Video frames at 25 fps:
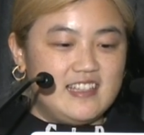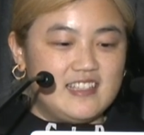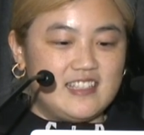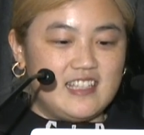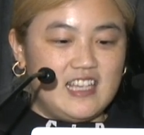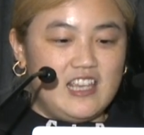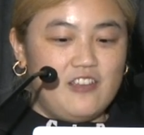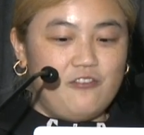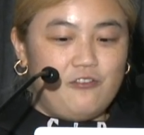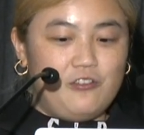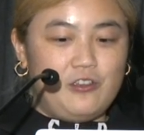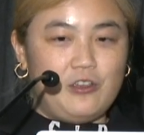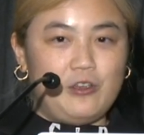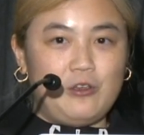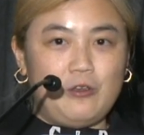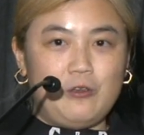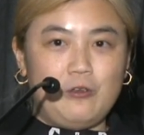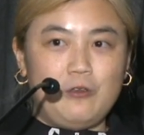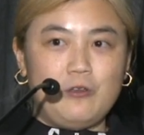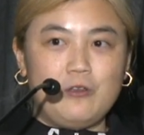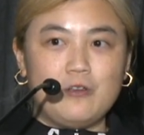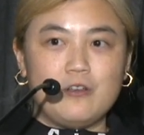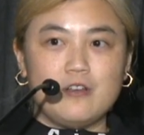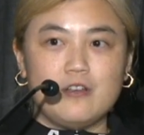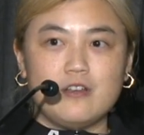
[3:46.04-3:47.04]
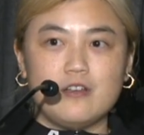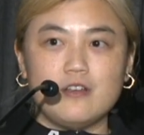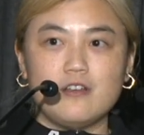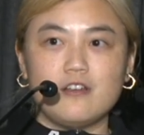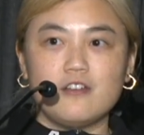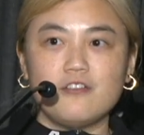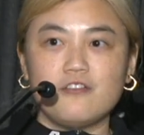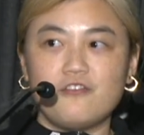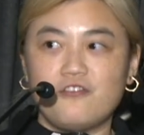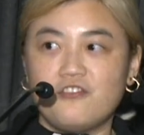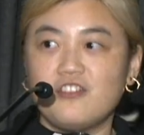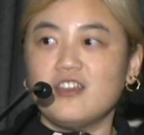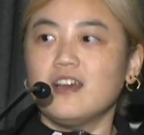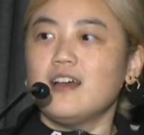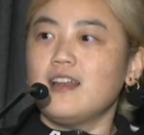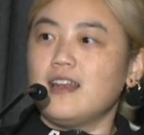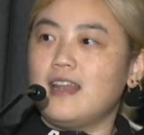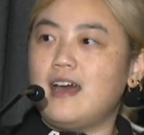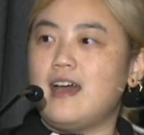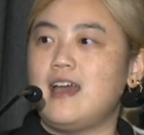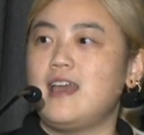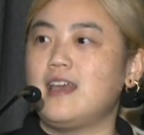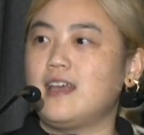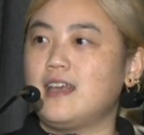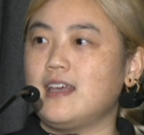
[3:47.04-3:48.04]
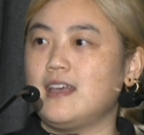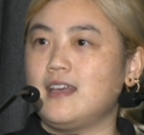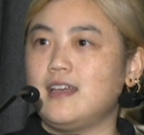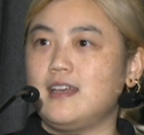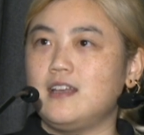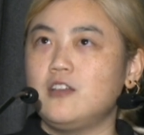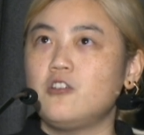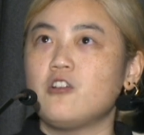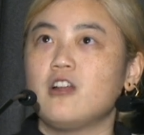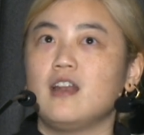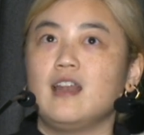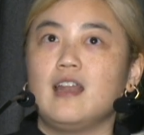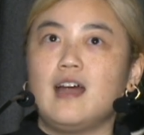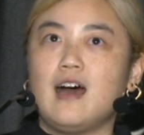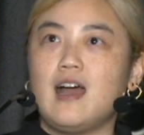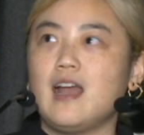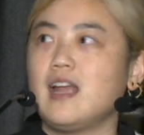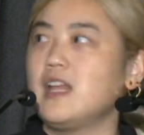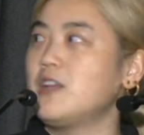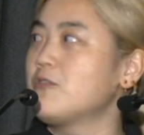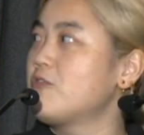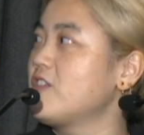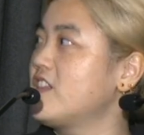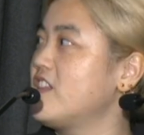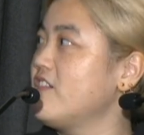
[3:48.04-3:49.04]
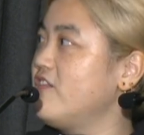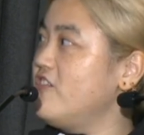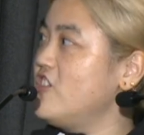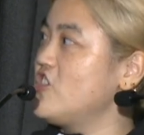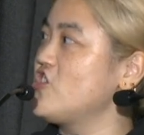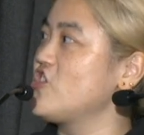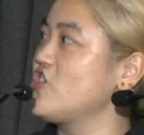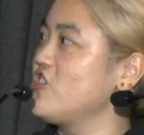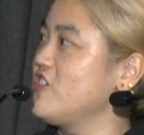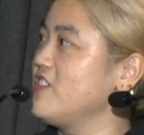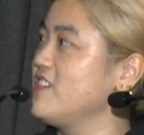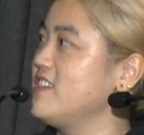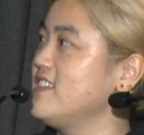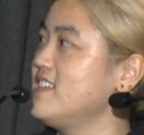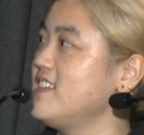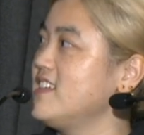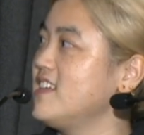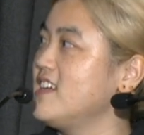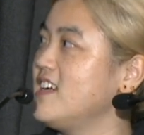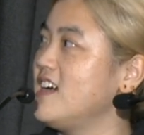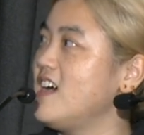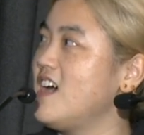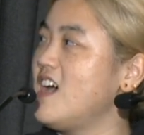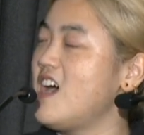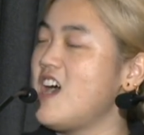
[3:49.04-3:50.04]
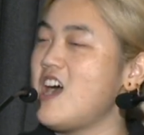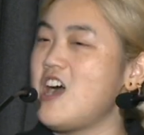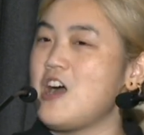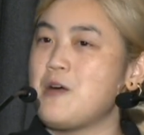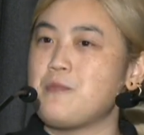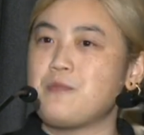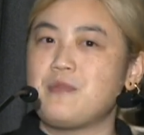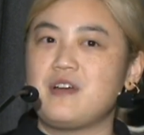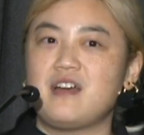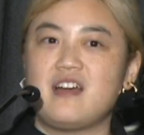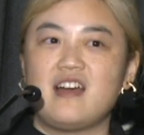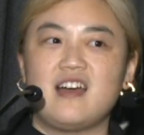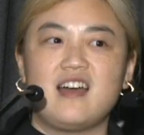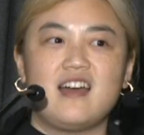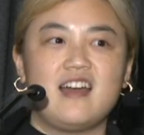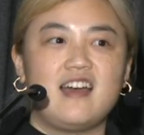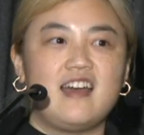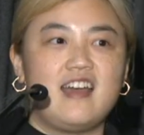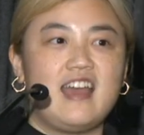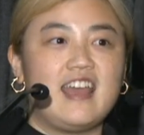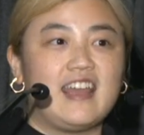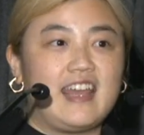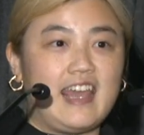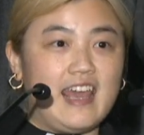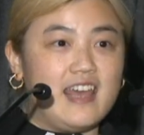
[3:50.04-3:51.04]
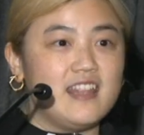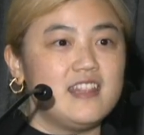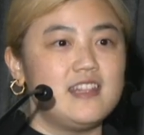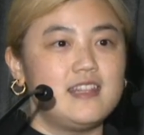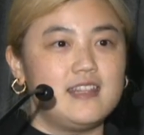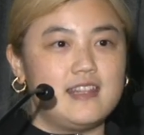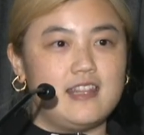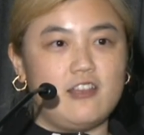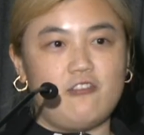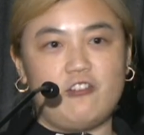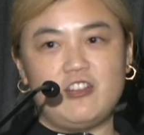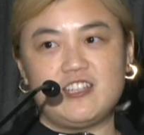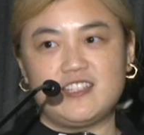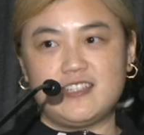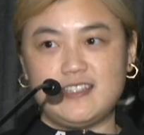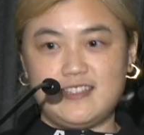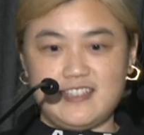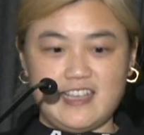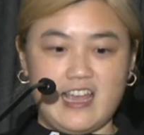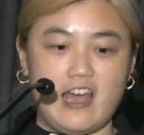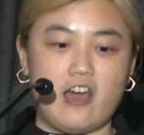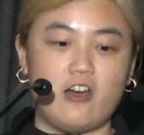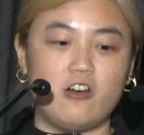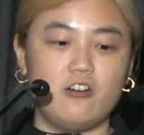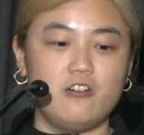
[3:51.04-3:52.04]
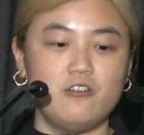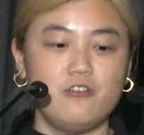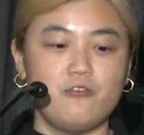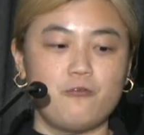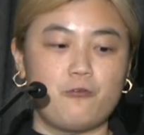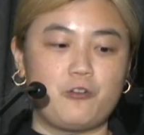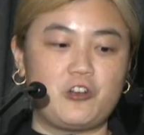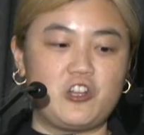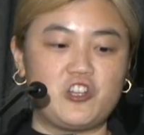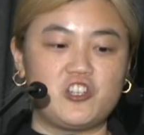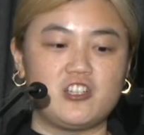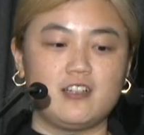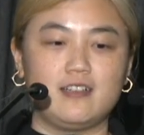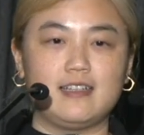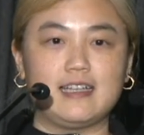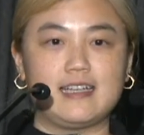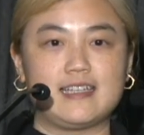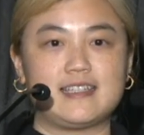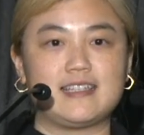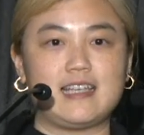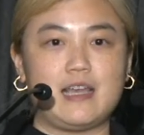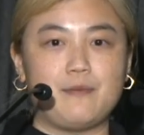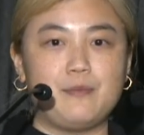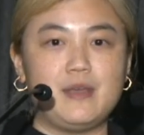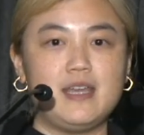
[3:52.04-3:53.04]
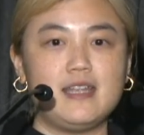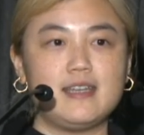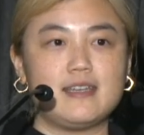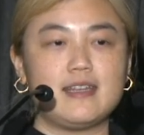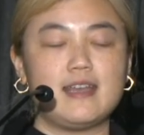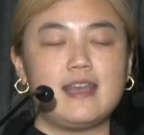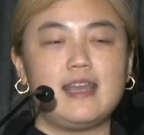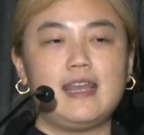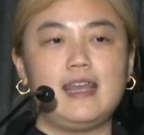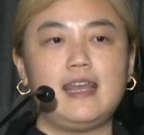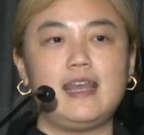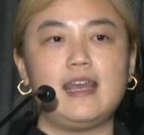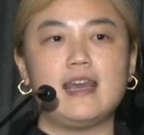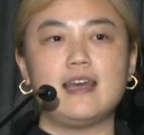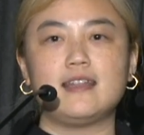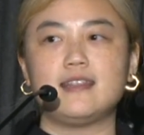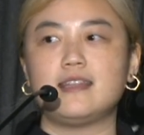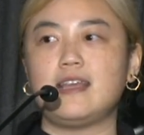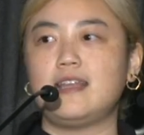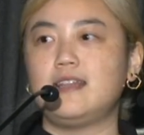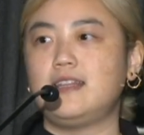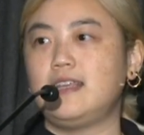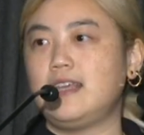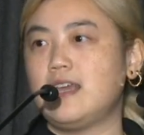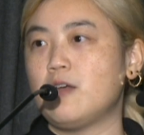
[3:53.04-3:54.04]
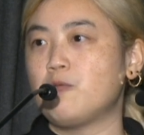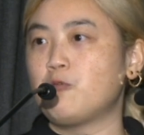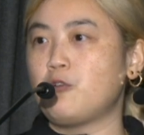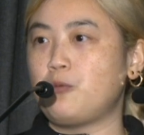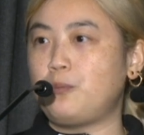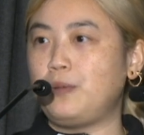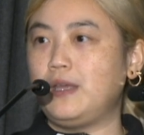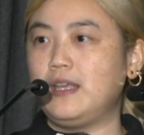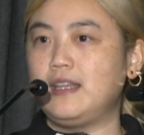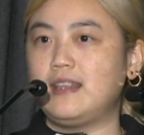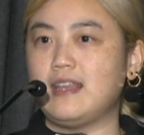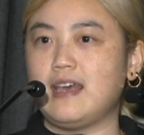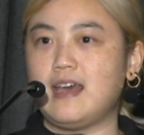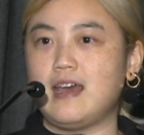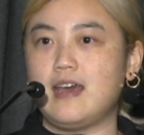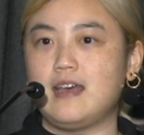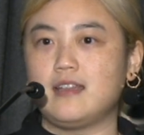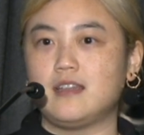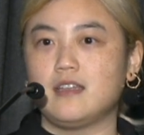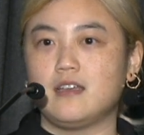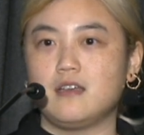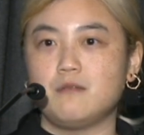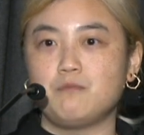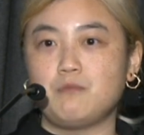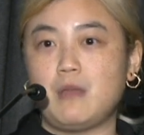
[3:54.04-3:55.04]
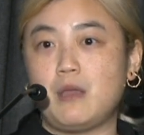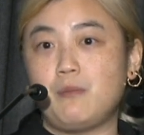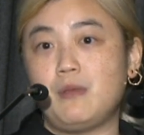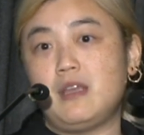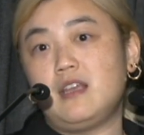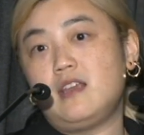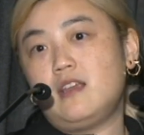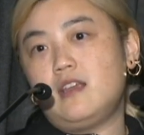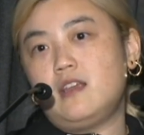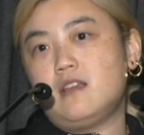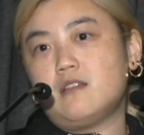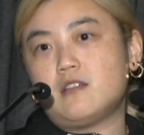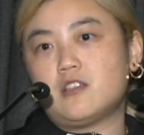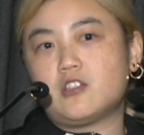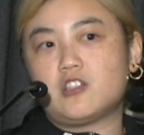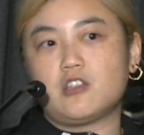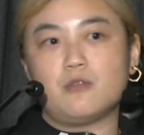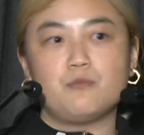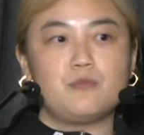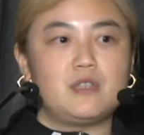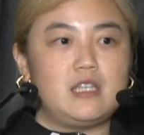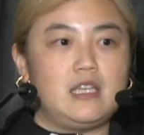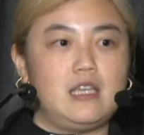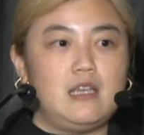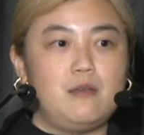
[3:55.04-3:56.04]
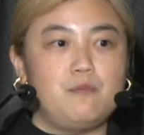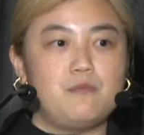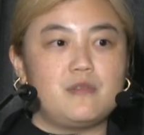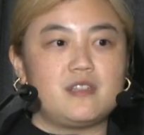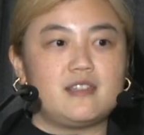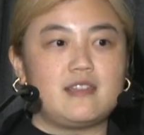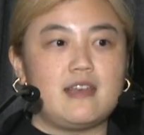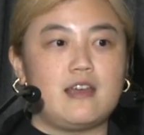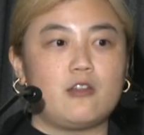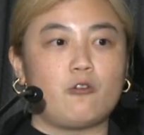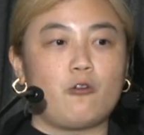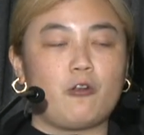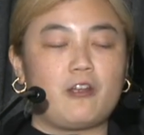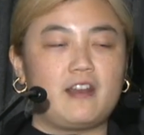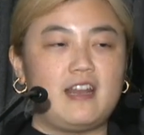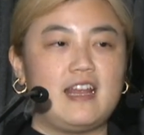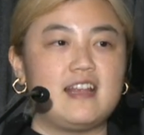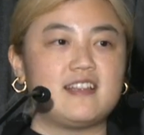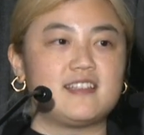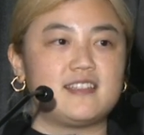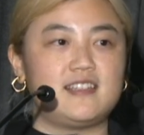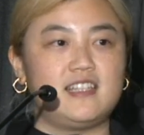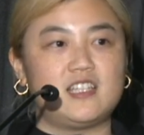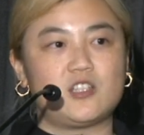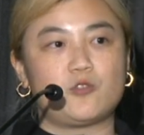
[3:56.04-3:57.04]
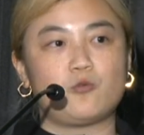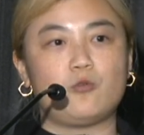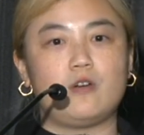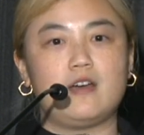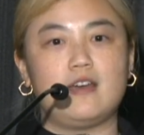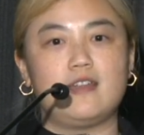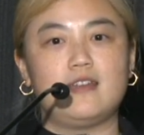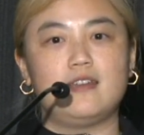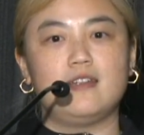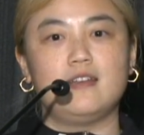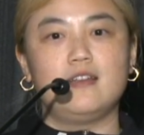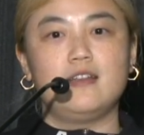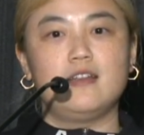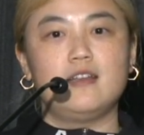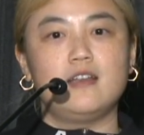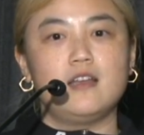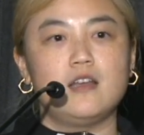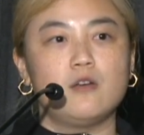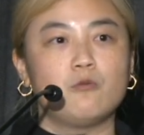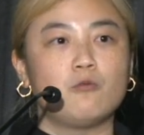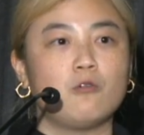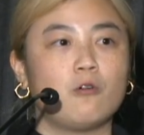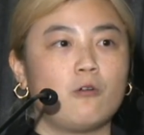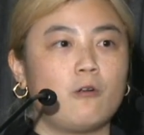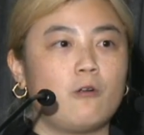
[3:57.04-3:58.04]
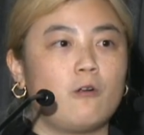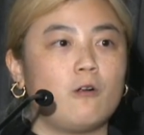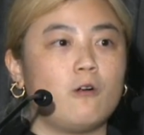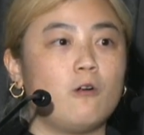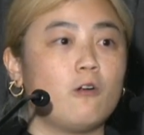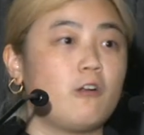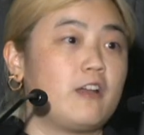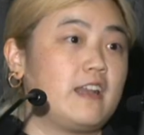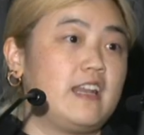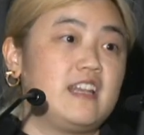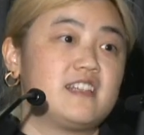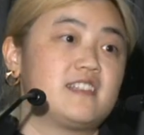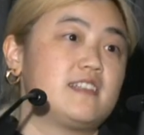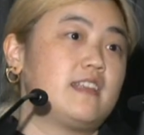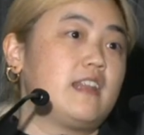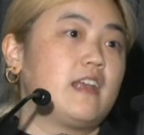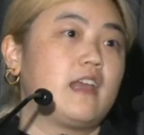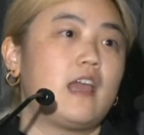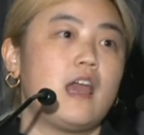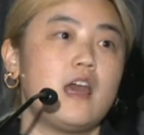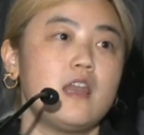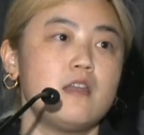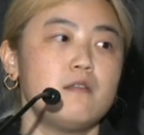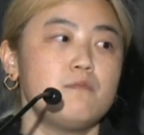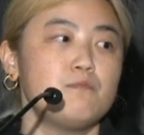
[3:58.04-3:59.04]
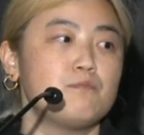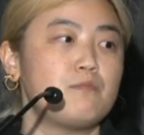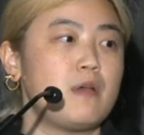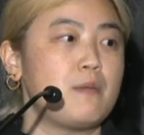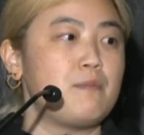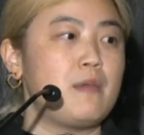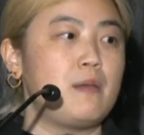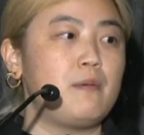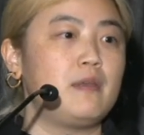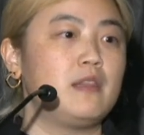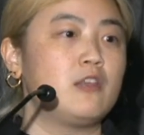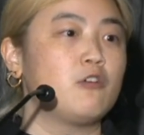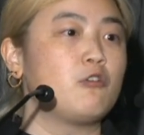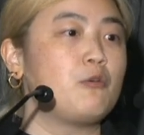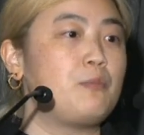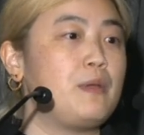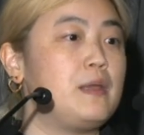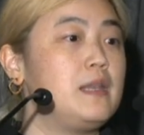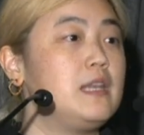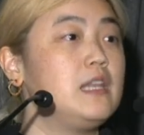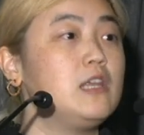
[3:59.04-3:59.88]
if you feel like you align with the vision, again, there is a DAO for the Shilling Summit, and the idea would be that maybe some teams that organized this one will organize it again, but maybe there will be new